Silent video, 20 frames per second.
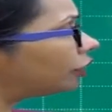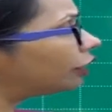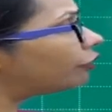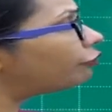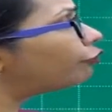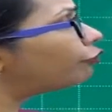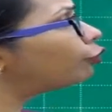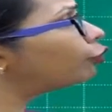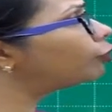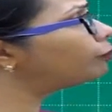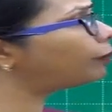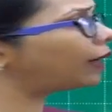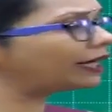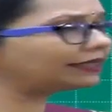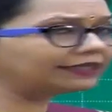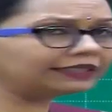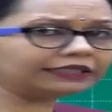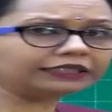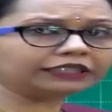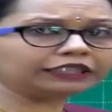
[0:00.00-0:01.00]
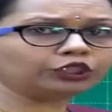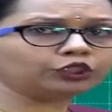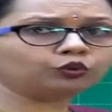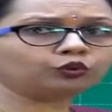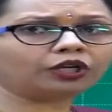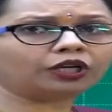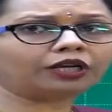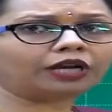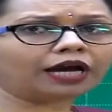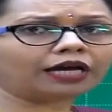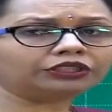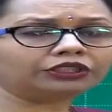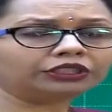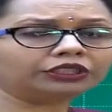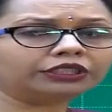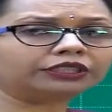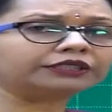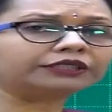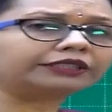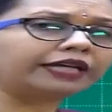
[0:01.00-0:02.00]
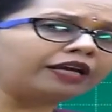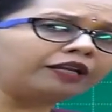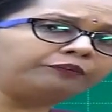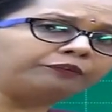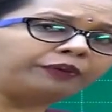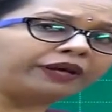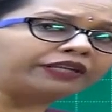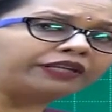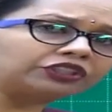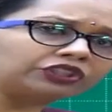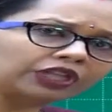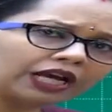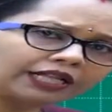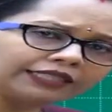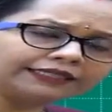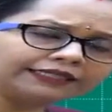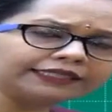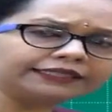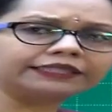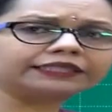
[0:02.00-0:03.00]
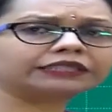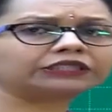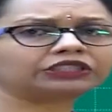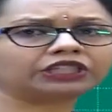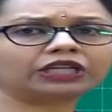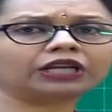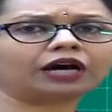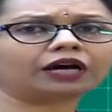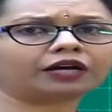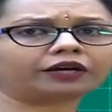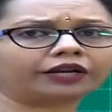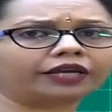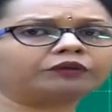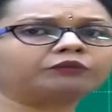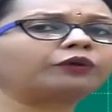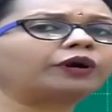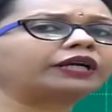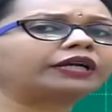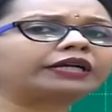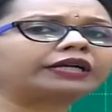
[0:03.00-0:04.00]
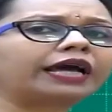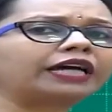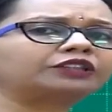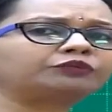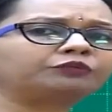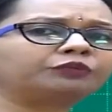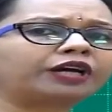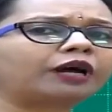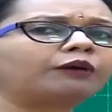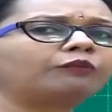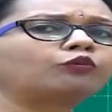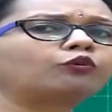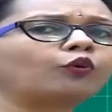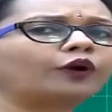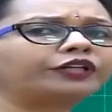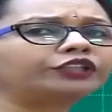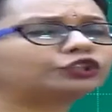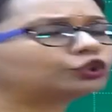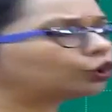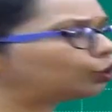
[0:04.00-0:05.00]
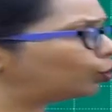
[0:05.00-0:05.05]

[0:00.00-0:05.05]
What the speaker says: the food passes into the large intestine, peristalsis is still occurring, but it has become quite